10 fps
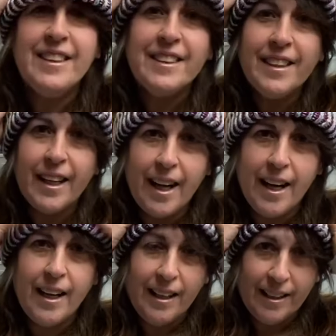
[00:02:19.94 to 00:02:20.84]

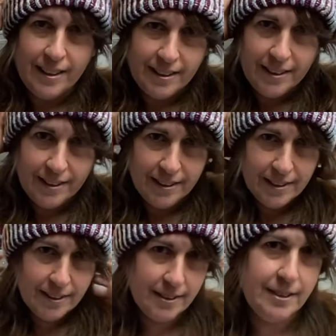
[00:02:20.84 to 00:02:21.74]
Ta-da!
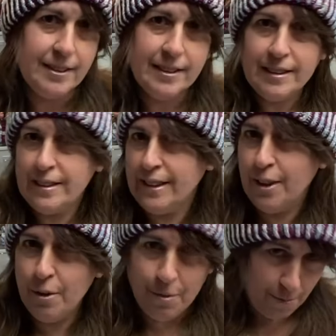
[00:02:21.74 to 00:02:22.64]

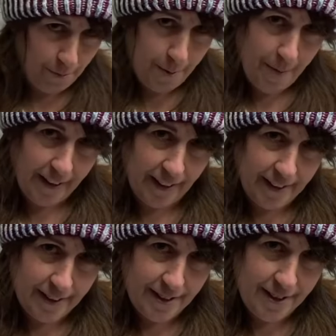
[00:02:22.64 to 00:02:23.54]
Ooh, we might like
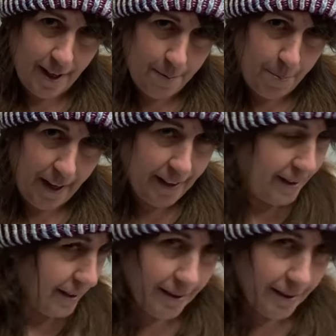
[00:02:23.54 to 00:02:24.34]
this side better.